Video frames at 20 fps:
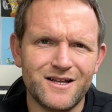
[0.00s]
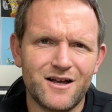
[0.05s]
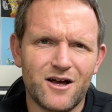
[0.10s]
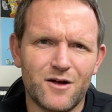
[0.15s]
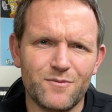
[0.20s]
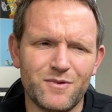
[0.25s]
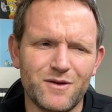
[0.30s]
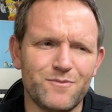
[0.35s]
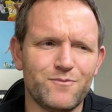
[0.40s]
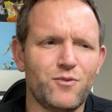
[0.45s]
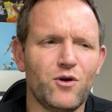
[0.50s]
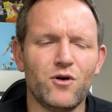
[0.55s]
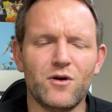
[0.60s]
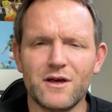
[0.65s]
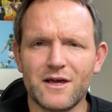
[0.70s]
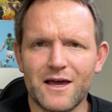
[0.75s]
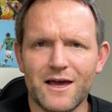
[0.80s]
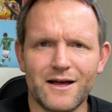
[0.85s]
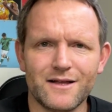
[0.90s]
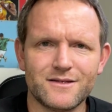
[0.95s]
I'd be
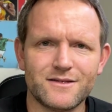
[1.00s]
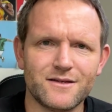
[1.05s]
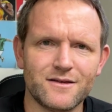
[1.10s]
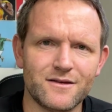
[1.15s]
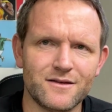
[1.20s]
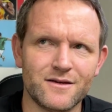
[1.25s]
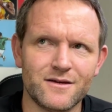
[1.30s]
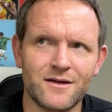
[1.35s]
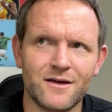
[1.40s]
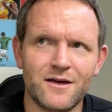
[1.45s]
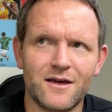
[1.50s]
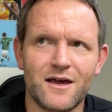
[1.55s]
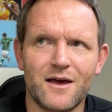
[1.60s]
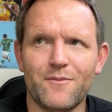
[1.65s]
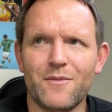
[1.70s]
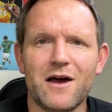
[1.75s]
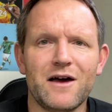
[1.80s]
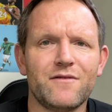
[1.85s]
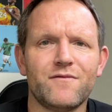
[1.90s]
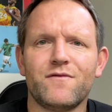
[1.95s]
pulling out to
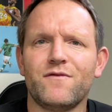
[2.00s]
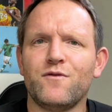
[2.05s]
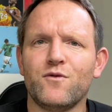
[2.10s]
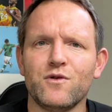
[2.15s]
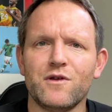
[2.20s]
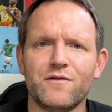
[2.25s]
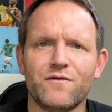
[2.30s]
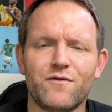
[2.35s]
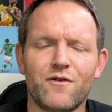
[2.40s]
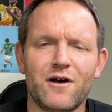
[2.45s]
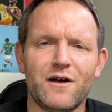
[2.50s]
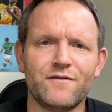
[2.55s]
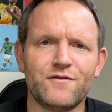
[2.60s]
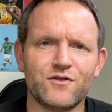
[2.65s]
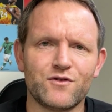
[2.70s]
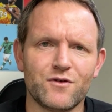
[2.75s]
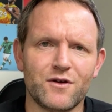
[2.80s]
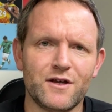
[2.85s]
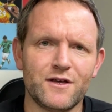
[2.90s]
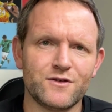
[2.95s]
about 45
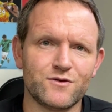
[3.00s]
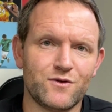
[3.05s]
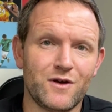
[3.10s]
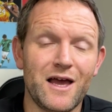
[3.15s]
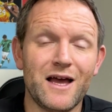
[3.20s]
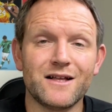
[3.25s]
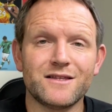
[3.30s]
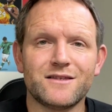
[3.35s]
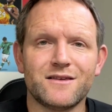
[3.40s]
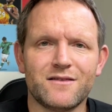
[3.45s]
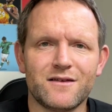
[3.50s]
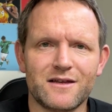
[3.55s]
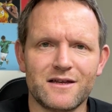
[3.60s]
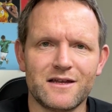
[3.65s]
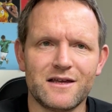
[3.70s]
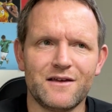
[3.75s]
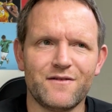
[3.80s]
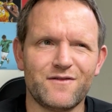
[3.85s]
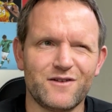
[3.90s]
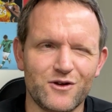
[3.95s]
degrees or out to the left,